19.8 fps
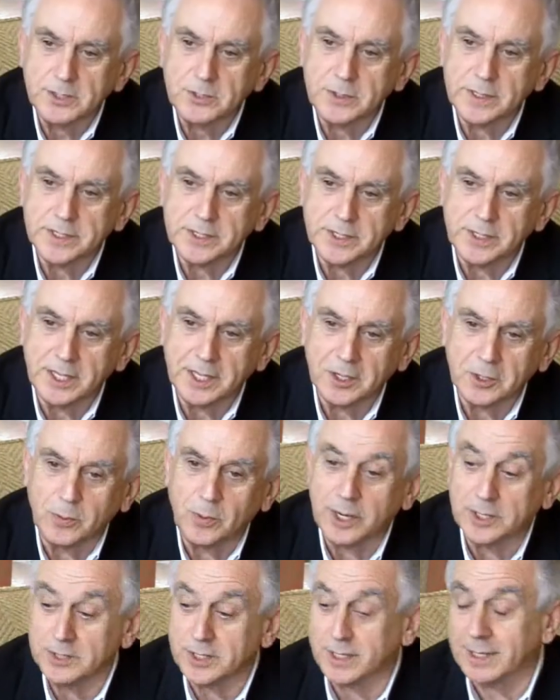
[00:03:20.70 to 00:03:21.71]
interesting
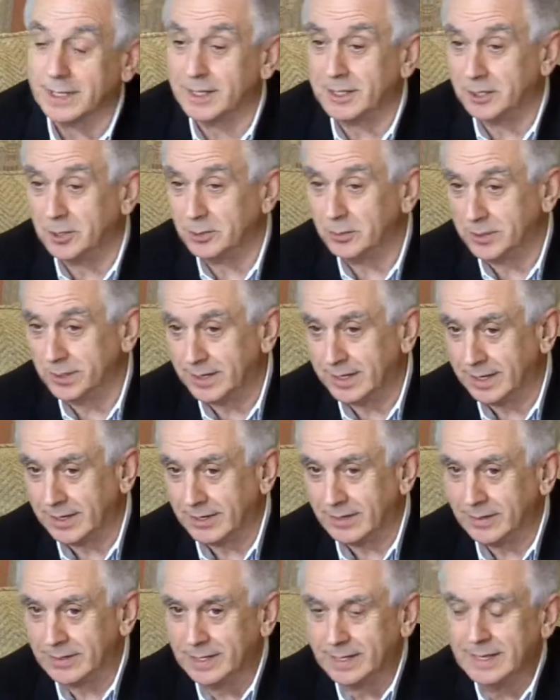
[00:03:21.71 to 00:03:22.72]
question, and you were
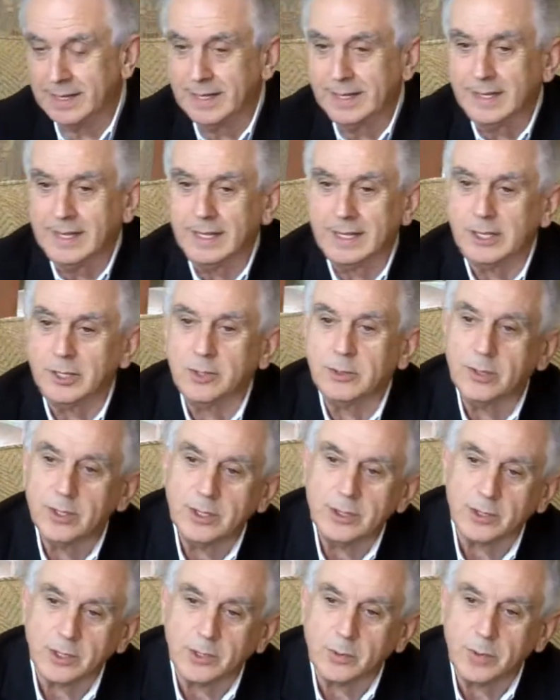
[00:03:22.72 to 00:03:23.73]
there, and you
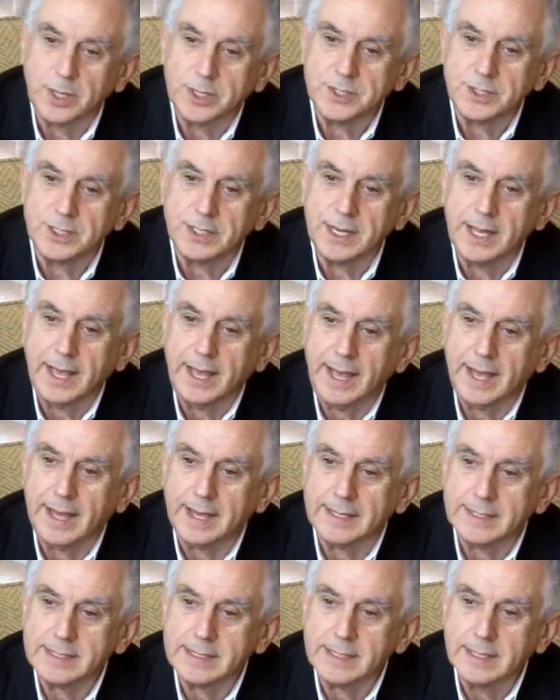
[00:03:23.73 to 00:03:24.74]
heard the question
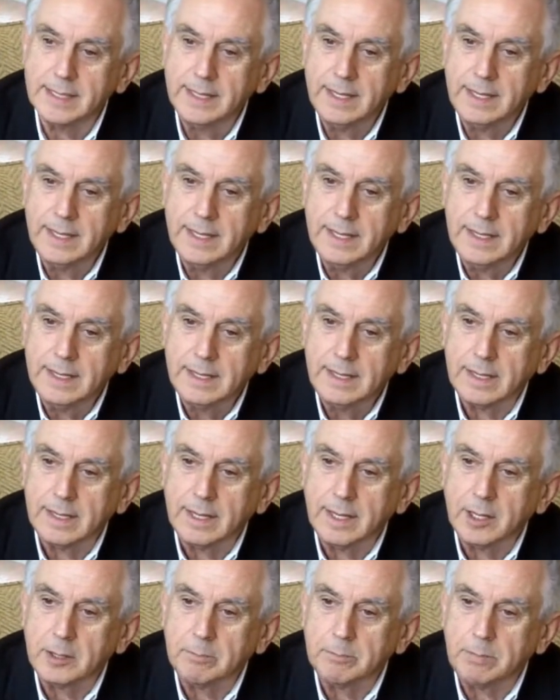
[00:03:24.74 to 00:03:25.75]
asked
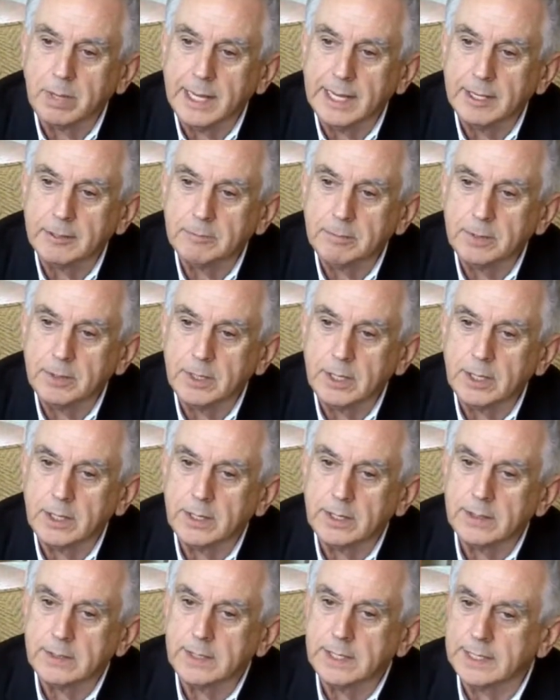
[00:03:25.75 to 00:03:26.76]
by
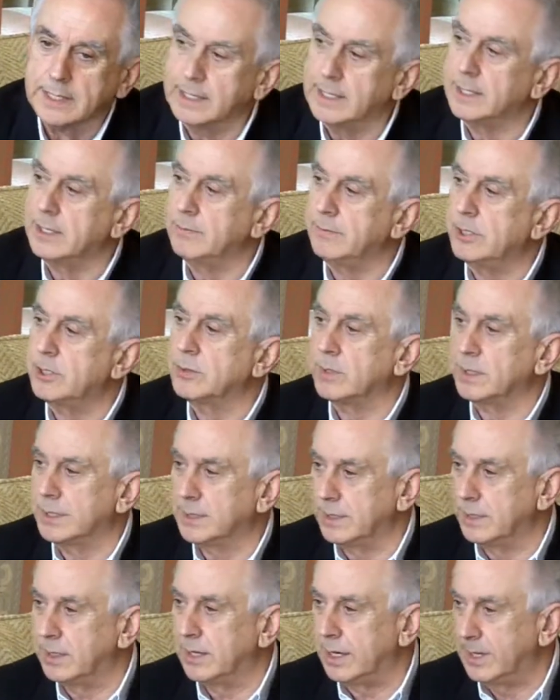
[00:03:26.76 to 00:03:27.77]
an
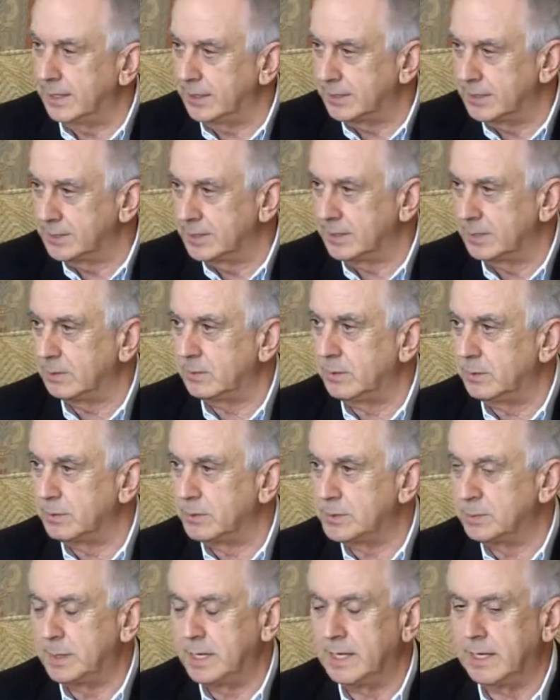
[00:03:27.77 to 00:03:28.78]
individual in the audience that we
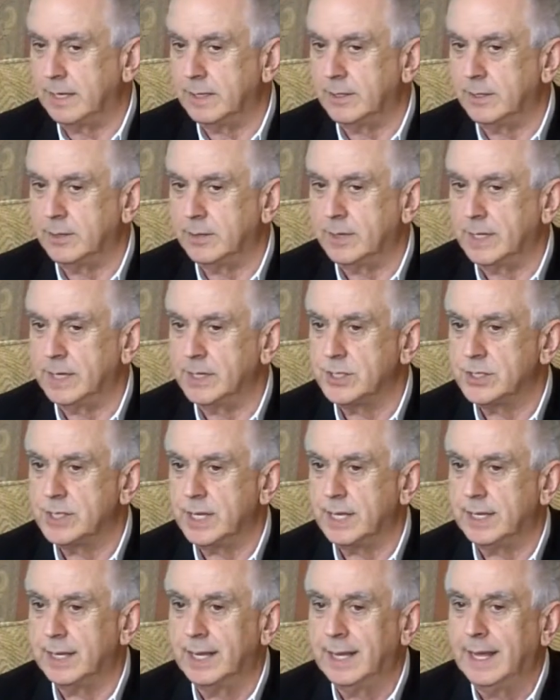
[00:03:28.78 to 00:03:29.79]
were speaking to, and he
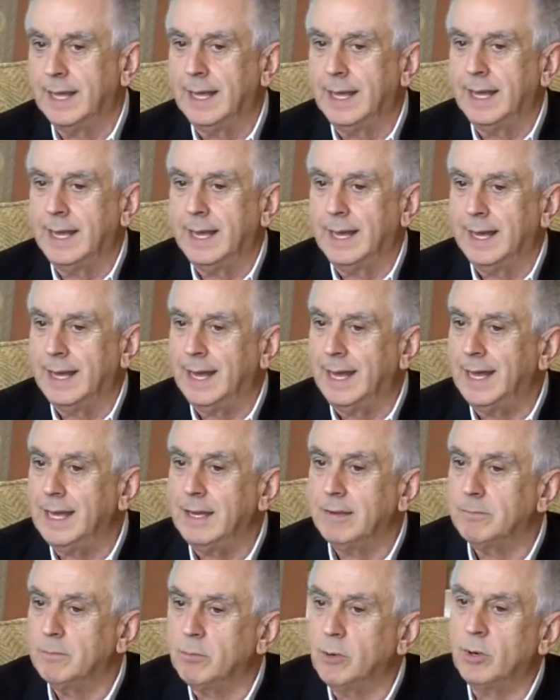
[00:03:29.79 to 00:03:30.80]
said, "I
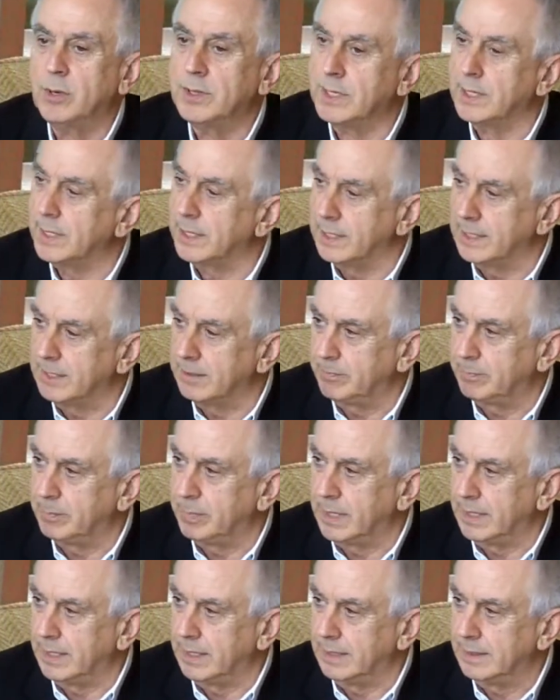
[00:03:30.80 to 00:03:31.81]
have more than enough
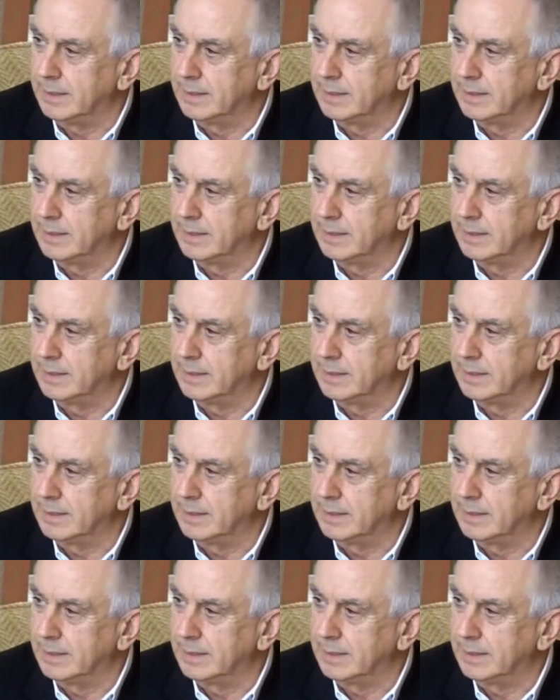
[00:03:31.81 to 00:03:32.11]
money."